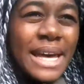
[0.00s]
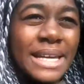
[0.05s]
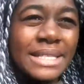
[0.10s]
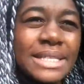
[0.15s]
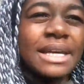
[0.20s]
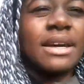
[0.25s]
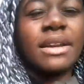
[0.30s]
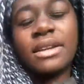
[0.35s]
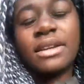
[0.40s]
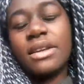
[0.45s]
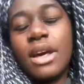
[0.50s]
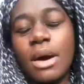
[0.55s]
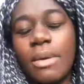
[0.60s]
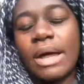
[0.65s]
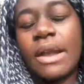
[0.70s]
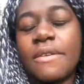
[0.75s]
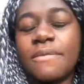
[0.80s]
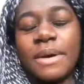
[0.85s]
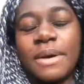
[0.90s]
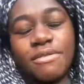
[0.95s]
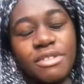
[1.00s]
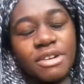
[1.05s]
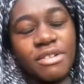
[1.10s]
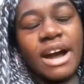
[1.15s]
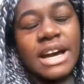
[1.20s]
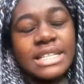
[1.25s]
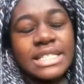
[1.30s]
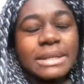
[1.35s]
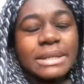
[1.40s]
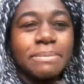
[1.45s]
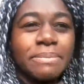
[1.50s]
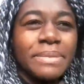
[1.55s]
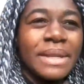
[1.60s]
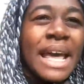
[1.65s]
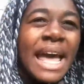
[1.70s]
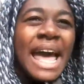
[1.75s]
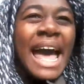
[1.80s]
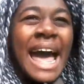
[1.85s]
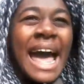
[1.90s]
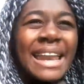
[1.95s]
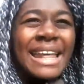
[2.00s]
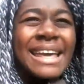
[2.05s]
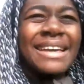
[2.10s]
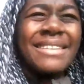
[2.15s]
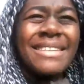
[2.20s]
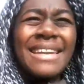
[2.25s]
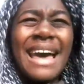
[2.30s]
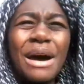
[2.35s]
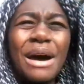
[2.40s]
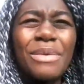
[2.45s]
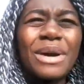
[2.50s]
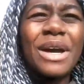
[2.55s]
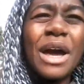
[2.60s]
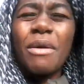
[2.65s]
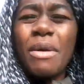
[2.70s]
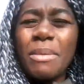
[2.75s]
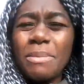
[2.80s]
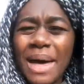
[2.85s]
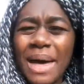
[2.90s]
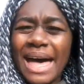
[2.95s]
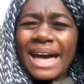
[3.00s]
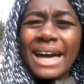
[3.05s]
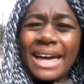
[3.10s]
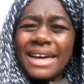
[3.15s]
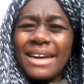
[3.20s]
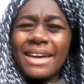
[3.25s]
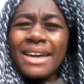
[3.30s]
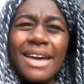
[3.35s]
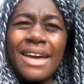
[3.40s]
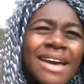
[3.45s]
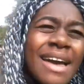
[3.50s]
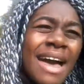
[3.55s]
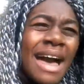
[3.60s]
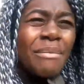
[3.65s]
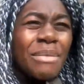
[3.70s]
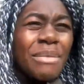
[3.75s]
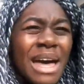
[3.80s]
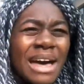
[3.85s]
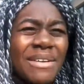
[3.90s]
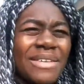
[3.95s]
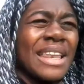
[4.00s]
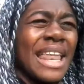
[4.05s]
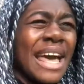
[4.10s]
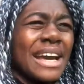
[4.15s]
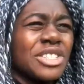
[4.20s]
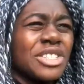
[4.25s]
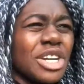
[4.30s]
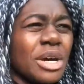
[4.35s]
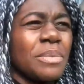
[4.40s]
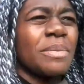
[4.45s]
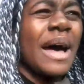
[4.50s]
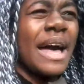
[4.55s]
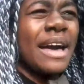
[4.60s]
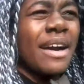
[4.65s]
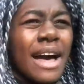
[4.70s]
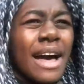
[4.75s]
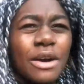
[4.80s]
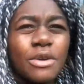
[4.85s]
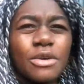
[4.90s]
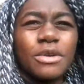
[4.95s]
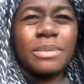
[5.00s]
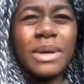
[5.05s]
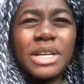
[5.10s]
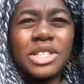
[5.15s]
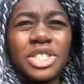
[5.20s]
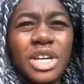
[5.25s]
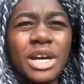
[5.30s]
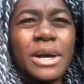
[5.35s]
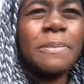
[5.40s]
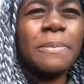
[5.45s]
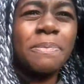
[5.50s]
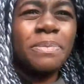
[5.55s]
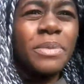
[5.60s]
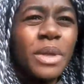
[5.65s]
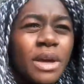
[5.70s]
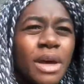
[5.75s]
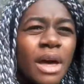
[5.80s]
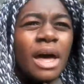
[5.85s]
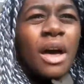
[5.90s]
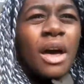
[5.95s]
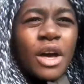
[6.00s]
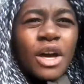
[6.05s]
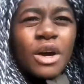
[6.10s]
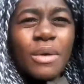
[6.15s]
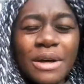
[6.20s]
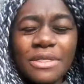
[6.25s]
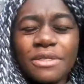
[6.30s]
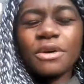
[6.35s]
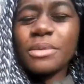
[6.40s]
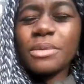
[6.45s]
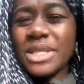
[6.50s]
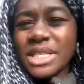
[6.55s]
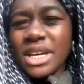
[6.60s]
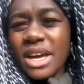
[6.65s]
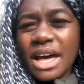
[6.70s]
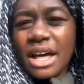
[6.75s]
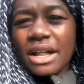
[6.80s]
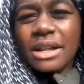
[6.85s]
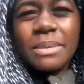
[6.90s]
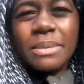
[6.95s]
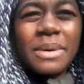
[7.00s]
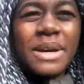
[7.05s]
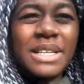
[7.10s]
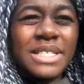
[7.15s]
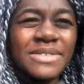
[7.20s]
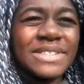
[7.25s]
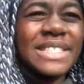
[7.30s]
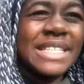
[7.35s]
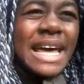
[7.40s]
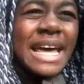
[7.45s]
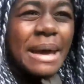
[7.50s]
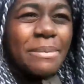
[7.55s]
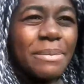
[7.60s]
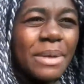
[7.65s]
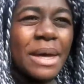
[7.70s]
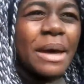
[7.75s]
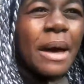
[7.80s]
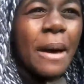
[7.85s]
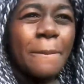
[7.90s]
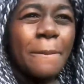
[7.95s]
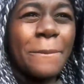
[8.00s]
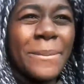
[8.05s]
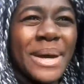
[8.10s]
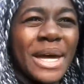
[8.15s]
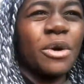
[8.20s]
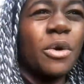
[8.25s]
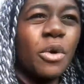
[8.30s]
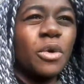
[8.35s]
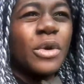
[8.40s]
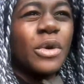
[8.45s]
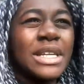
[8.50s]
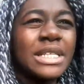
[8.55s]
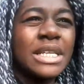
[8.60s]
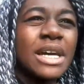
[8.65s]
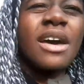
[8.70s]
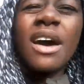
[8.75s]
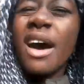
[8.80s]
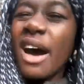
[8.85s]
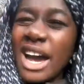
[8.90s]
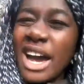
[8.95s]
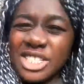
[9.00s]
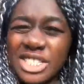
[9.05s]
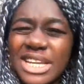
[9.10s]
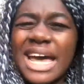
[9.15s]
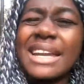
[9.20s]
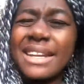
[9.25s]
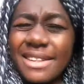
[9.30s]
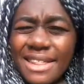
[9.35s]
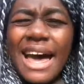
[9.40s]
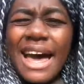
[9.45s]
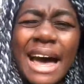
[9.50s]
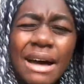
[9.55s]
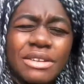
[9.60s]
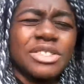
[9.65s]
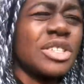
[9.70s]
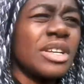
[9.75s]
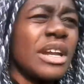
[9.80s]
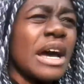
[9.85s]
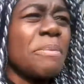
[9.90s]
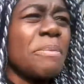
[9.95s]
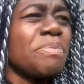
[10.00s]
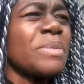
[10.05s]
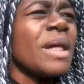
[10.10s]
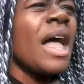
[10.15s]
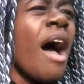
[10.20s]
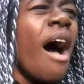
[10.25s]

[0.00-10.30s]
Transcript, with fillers: place. You know, I love my free writing. And then now we're going back and we have a lecture by a guy called Misha, who I thought was a girl because of his name. A bit awkward. I should edit that out, shouldn't I?